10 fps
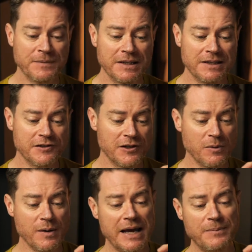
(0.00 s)
And so
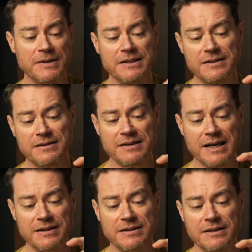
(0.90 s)
what will happen is
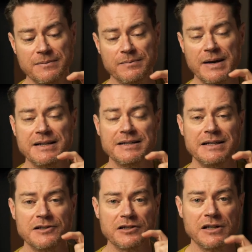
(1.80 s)
that
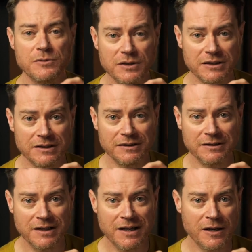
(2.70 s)
penicillin
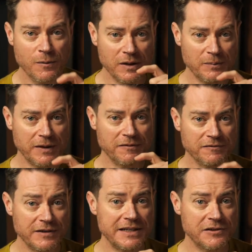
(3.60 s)
solution will have been
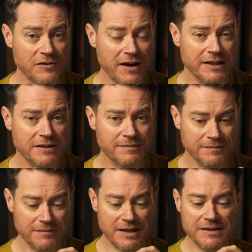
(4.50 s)
freeze dried
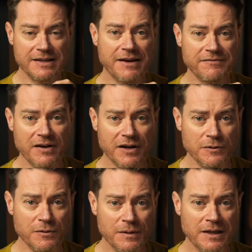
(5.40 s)
in that
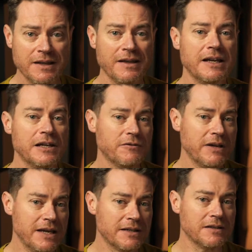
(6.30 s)
vial and it
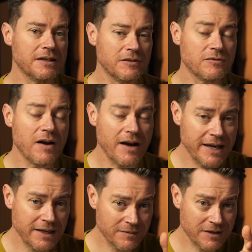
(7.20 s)
creates a
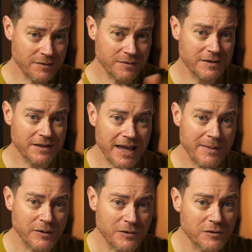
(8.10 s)
dry, so
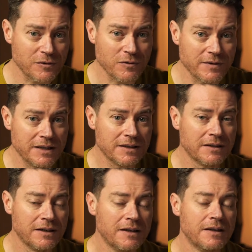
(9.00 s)
stable on storage,
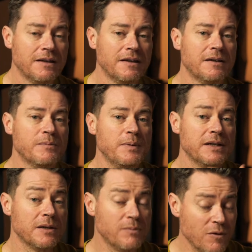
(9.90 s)

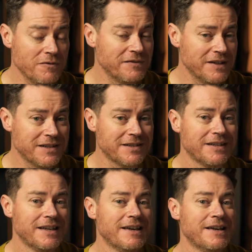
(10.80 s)
but
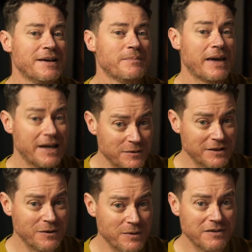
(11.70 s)
amorphous
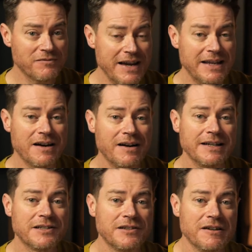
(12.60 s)
powder with a really
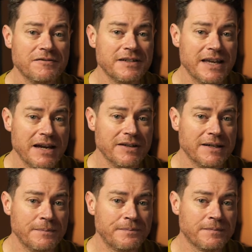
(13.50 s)
high surface area.